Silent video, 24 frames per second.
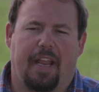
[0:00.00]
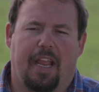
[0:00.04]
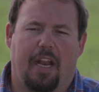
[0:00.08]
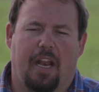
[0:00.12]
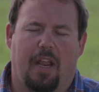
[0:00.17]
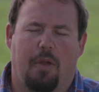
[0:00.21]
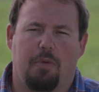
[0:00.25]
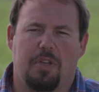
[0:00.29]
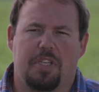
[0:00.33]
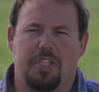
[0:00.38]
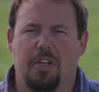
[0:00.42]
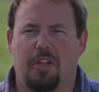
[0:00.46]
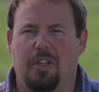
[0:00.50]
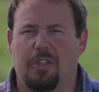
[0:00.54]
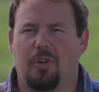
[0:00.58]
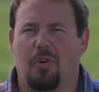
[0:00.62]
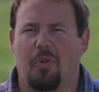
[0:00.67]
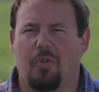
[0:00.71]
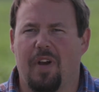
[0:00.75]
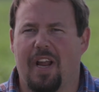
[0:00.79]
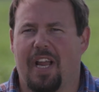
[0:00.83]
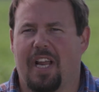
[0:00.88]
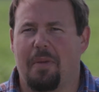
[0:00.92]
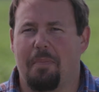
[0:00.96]
and, and we still don't
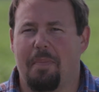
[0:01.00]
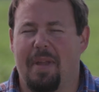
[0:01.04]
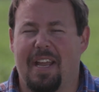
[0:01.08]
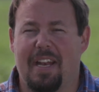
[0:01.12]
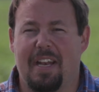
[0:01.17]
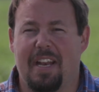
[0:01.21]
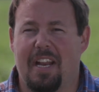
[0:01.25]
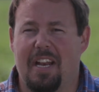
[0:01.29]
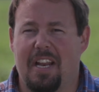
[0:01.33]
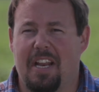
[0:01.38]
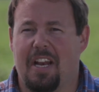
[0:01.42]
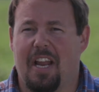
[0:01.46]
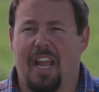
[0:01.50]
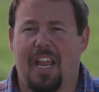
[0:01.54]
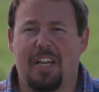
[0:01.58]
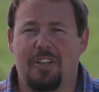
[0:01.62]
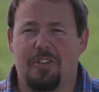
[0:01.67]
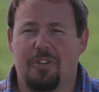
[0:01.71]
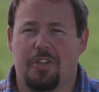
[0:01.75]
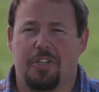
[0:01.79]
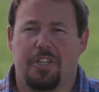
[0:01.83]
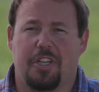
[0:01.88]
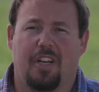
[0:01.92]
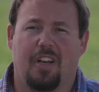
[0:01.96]
recommend any
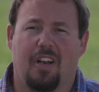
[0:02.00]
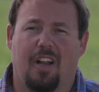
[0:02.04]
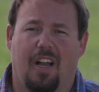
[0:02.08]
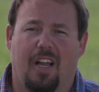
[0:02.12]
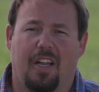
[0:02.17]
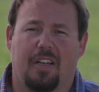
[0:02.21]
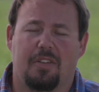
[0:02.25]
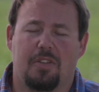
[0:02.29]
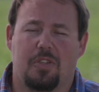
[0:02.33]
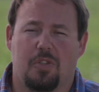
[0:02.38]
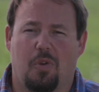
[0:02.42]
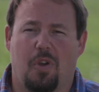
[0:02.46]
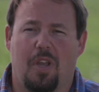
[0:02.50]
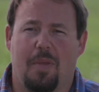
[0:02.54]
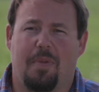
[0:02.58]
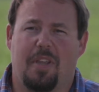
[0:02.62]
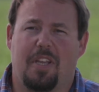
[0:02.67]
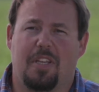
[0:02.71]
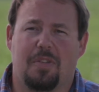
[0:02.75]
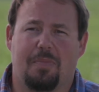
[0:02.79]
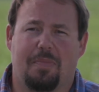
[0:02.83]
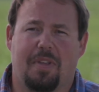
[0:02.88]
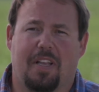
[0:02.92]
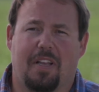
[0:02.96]
nitrogen on
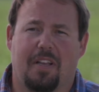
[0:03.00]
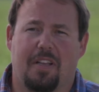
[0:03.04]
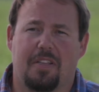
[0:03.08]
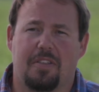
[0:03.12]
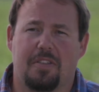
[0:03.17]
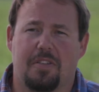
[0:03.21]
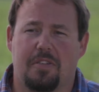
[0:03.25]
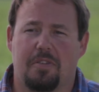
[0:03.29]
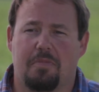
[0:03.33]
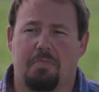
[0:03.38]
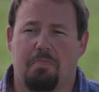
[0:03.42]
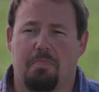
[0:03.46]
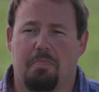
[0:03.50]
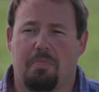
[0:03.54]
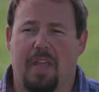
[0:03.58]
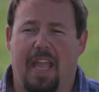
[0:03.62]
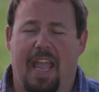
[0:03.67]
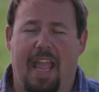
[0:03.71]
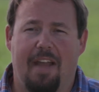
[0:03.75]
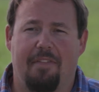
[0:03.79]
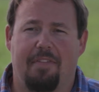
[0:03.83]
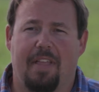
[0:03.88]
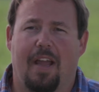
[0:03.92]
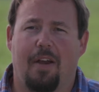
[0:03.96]
soybeans because they
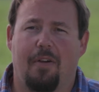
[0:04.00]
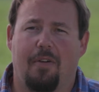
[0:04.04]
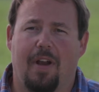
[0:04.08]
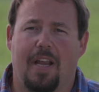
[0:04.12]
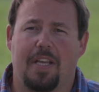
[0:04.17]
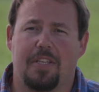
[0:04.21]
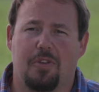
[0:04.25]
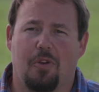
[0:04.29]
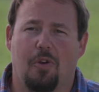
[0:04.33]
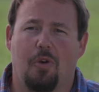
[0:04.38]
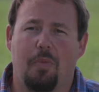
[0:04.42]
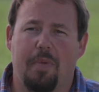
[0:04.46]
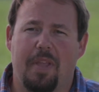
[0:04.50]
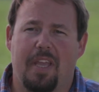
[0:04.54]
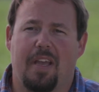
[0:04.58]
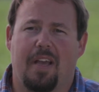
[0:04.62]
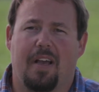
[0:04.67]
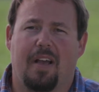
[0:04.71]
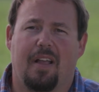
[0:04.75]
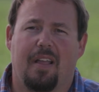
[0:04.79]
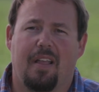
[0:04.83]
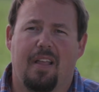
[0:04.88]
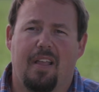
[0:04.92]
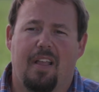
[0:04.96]
have that
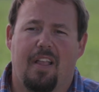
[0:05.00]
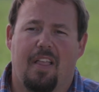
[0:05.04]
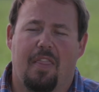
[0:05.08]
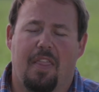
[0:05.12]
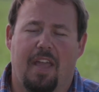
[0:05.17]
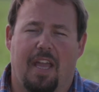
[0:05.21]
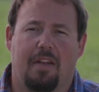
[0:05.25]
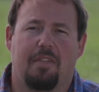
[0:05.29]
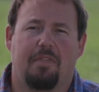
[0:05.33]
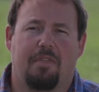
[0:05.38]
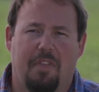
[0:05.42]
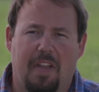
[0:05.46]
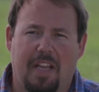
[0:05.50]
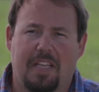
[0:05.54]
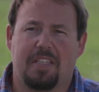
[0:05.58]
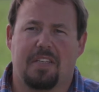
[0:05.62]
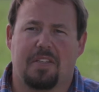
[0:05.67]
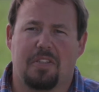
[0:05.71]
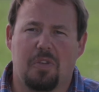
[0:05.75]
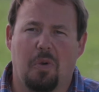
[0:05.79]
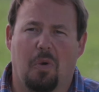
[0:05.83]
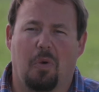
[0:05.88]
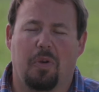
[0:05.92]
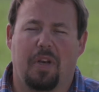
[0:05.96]
rhizobia that fixes
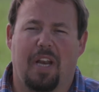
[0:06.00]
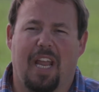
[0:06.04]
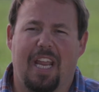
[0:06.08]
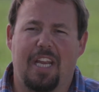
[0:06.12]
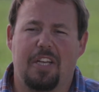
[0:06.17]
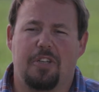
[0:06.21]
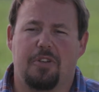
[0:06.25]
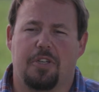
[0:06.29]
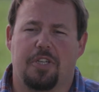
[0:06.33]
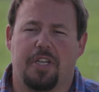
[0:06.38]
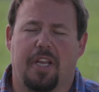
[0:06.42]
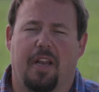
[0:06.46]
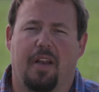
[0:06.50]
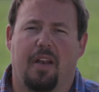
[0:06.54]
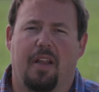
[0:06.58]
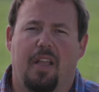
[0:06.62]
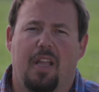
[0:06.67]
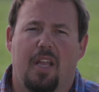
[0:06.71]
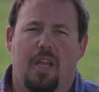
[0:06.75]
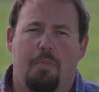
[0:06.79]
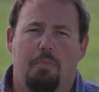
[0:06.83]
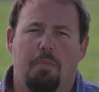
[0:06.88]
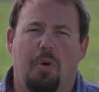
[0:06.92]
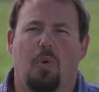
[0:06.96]
its own nitrogen,
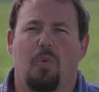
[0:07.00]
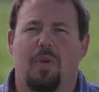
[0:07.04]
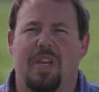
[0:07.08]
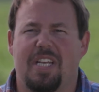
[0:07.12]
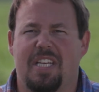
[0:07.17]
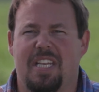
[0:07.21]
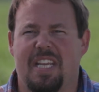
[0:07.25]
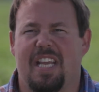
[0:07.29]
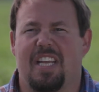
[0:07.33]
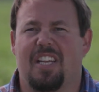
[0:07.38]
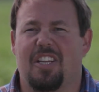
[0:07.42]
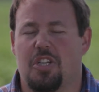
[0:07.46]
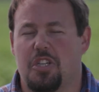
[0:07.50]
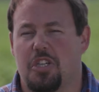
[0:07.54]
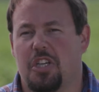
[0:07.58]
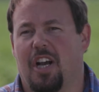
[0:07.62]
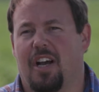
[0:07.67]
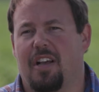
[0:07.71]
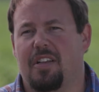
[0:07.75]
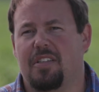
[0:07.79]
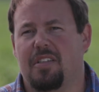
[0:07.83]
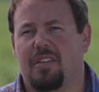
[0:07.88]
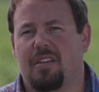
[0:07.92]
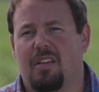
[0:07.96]
but we did
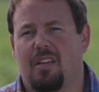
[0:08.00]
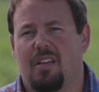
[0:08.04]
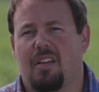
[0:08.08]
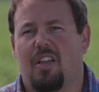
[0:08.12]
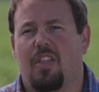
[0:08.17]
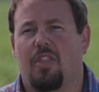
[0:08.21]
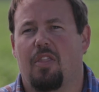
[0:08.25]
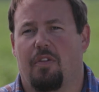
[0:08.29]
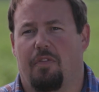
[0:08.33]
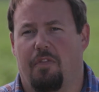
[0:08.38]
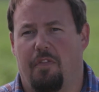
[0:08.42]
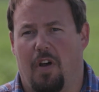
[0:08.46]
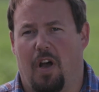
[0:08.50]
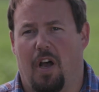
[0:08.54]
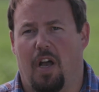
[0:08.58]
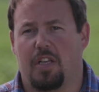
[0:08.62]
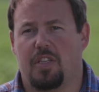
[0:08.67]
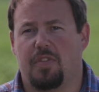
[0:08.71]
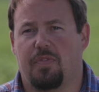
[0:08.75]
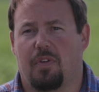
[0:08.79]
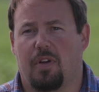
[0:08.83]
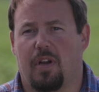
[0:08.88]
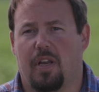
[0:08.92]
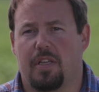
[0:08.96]
adjust the
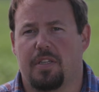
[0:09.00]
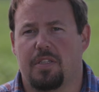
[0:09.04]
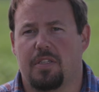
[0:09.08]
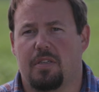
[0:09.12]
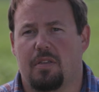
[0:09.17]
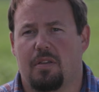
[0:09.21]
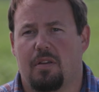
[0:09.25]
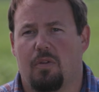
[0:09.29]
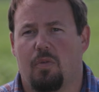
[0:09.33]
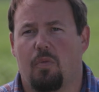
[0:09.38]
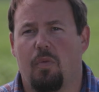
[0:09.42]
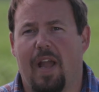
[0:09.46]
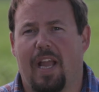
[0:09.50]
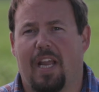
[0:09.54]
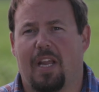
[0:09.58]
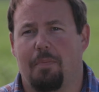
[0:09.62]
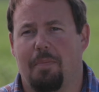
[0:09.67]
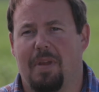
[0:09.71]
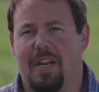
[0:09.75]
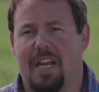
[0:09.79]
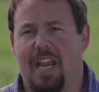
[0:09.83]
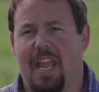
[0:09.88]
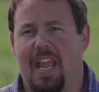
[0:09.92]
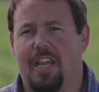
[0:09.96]
phosphorus
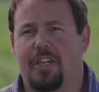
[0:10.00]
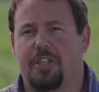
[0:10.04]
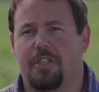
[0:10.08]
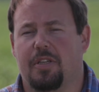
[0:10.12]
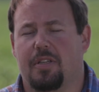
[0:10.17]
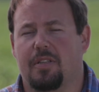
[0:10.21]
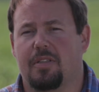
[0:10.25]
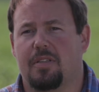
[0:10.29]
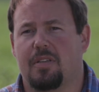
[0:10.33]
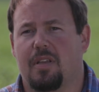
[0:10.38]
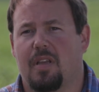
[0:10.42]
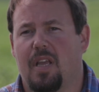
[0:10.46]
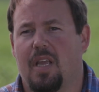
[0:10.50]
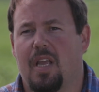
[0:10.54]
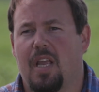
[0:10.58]
recommendations.